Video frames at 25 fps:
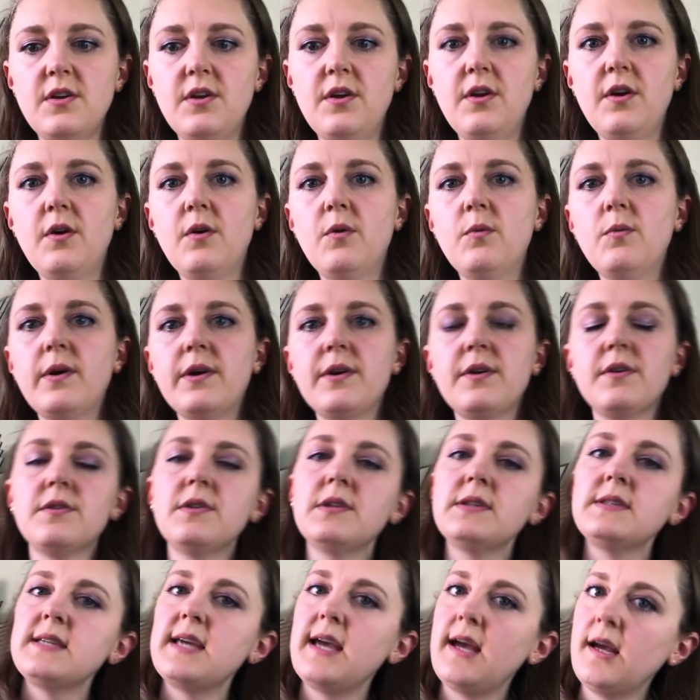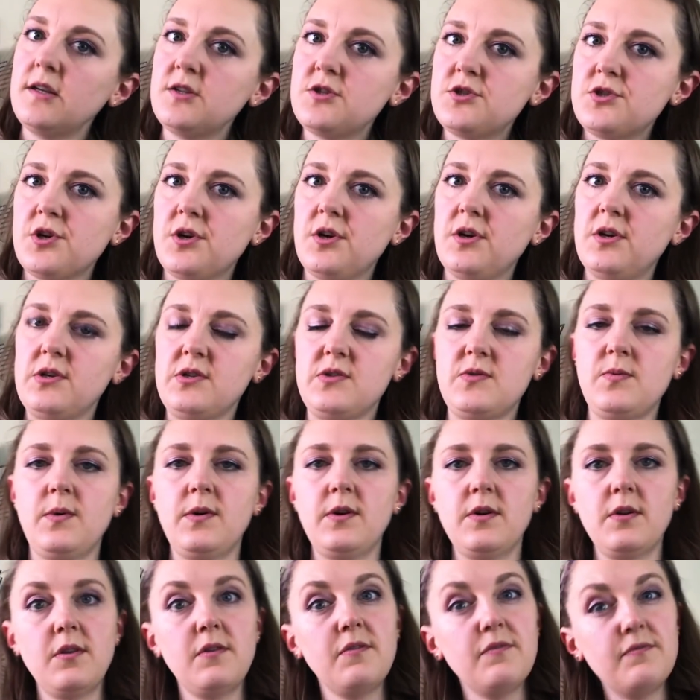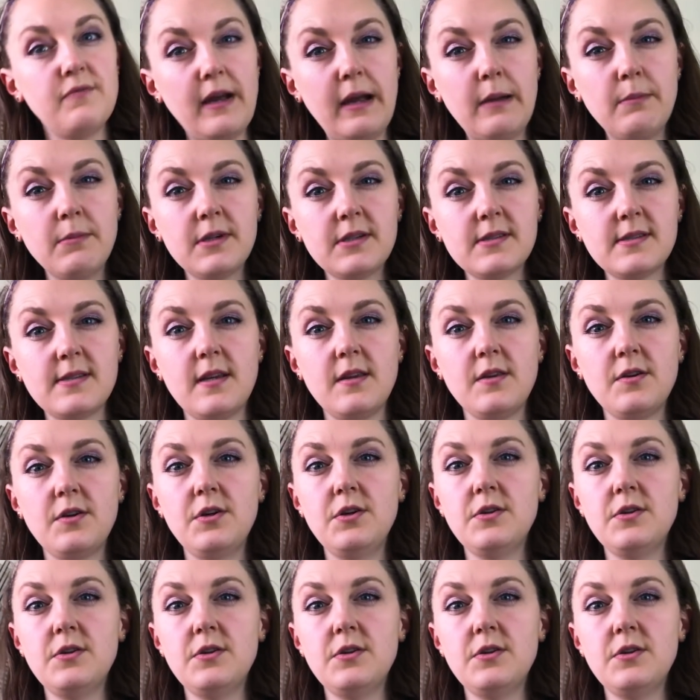you know, what are the textures, what are the fabrics that